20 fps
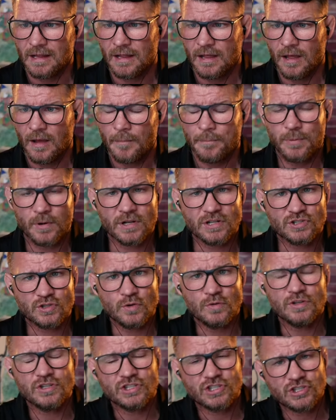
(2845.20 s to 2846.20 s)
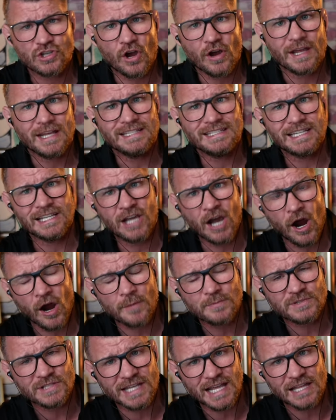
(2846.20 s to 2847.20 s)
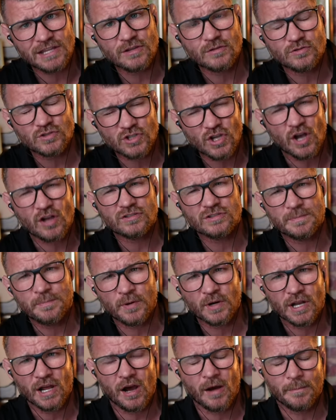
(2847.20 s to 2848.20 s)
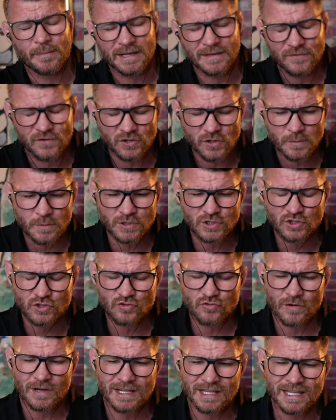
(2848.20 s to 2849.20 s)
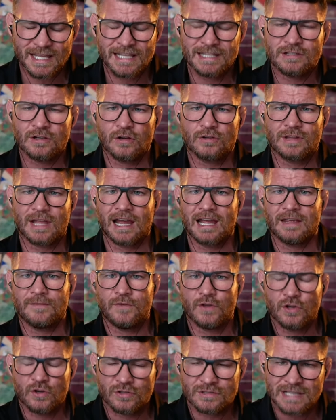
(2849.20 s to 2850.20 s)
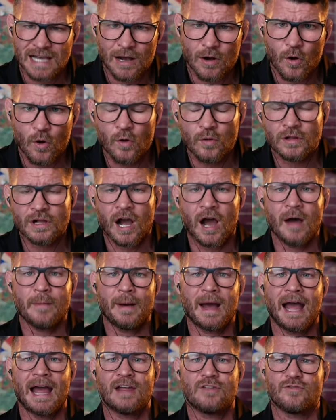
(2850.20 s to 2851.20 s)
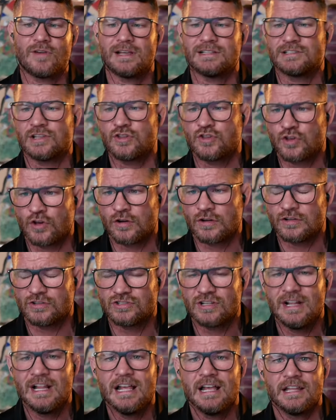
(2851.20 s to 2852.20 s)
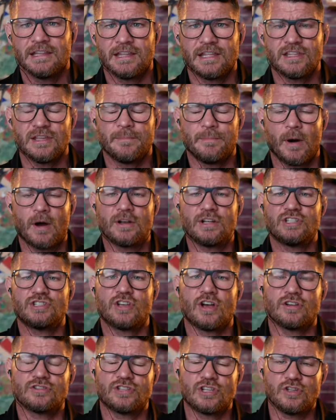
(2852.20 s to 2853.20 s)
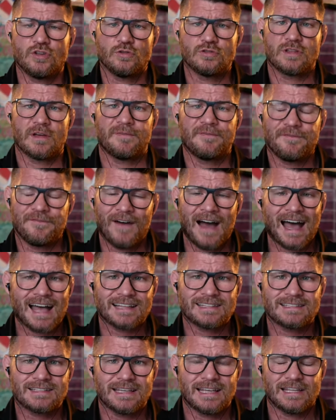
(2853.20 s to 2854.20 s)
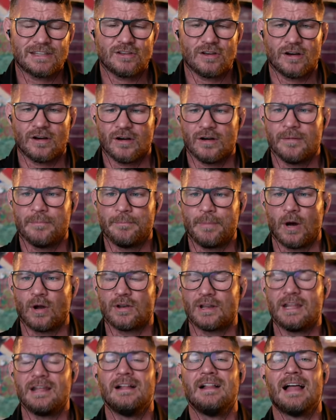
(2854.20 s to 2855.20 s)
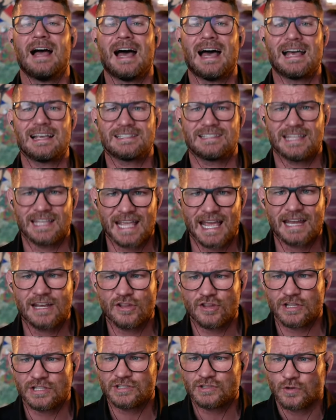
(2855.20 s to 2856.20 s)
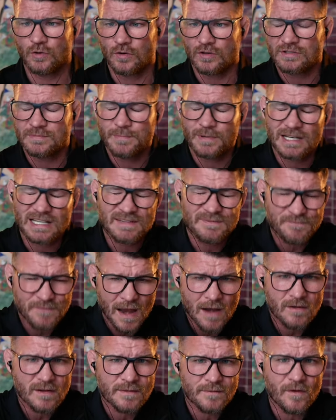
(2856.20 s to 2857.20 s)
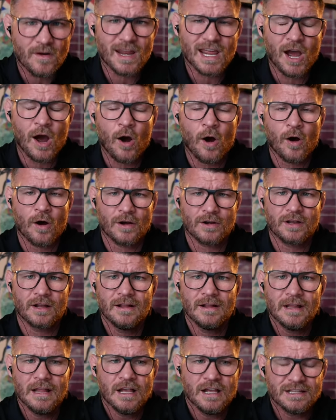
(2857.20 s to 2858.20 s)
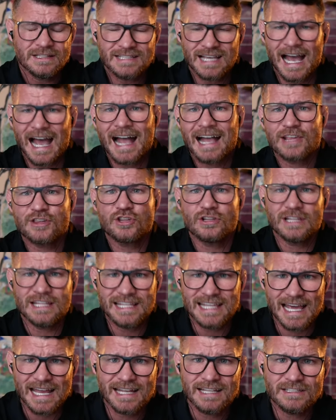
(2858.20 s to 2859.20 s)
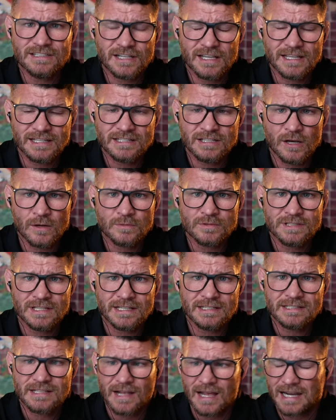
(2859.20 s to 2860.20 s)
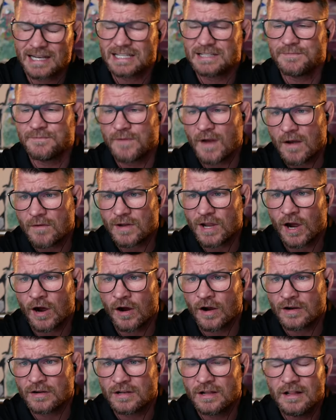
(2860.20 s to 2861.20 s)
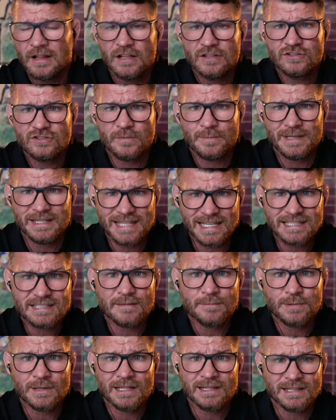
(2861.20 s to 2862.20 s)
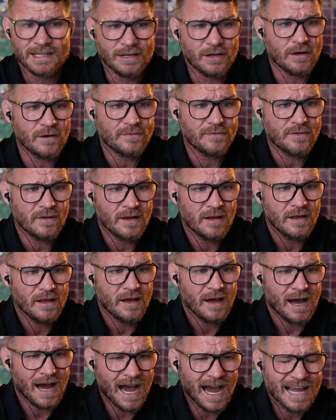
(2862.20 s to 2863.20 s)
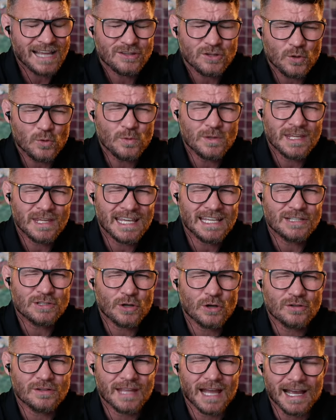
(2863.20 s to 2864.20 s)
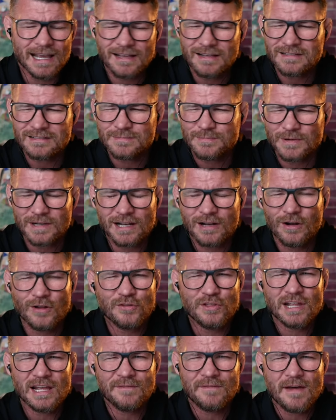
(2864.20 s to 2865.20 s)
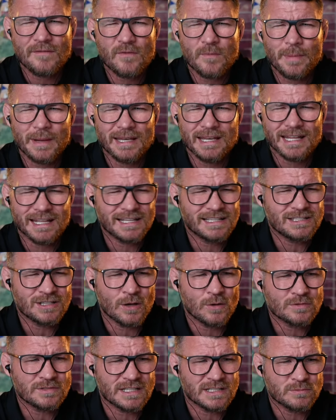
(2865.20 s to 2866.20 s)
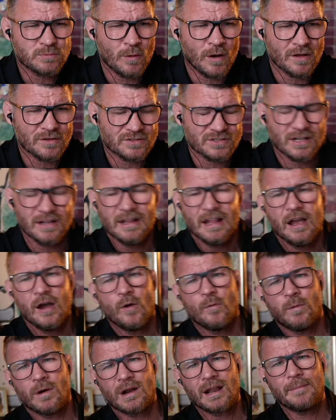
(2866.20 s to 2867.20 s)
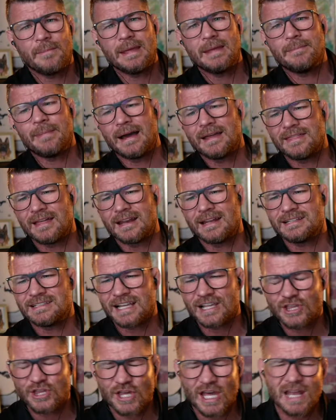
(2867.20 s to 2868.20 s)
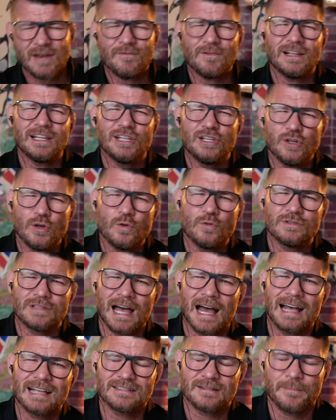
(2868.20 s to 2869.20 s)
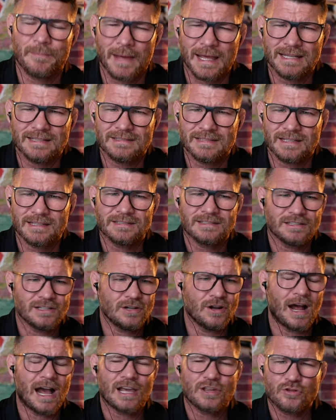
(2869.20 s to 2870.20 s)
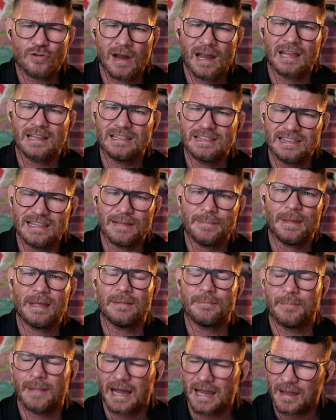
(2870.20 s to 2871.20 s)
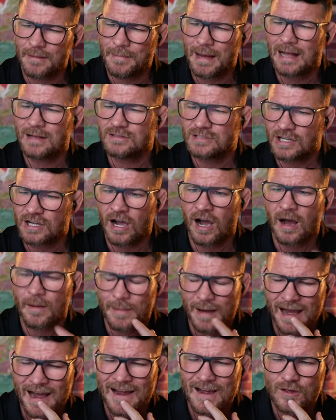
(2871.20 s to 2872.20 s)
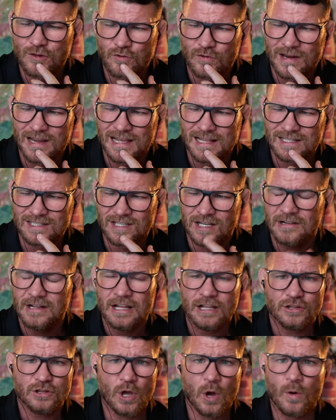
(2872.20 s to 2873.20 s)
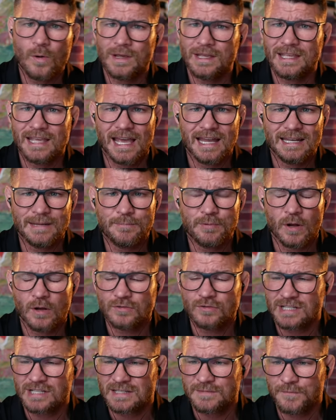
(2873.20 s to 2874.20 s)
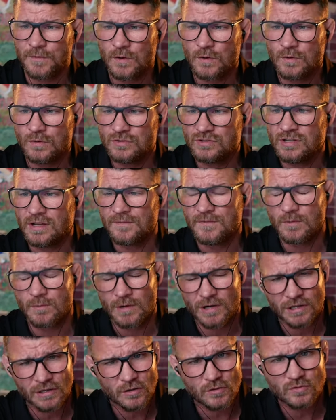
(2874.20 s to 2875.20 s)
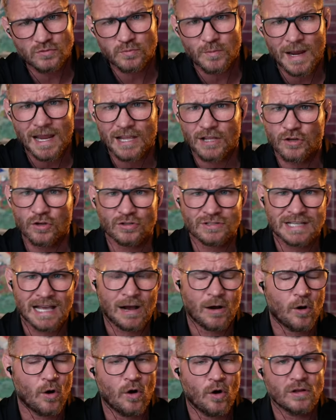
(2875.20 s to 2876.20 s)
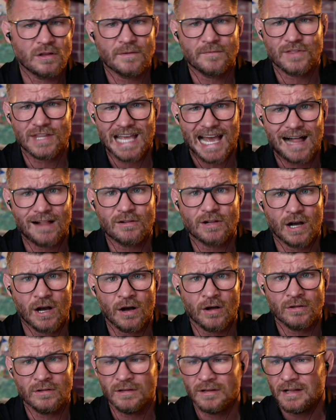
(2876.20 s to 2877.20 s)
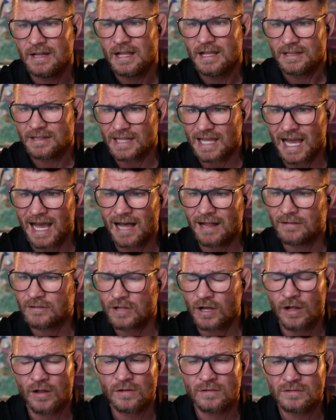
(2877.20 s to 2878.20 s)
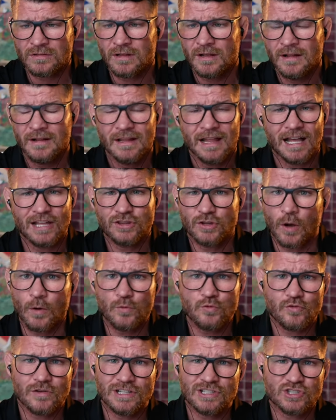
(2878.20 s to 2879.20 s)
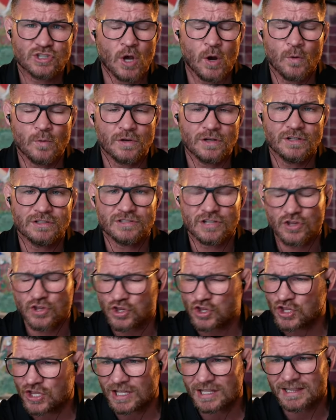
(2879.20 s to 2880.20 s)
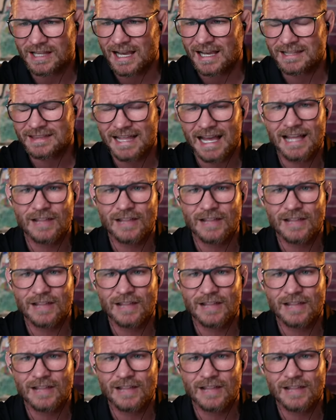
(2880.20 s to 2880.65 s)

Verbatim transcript: But as soon as you start eating carbs again, you'll start to put it on. But if you do a strict keto diet, if you cut out all carbohydrates and sugars, then your body starts to use the fat in your body as the energy source. But it's very, very hard to actually get into ketosis, and it's very hard to be disciplined enough. I do keto diets, but I don't think I've ever been in ketosis once. What I mean by that is I generally use that as a basis. You know, I try and limit my amount of carbohydrates. Don't eat any processed foods. If you want to lose weight, cut out all of the alcohol, the alcohol, and don't drink sodas and shit like that.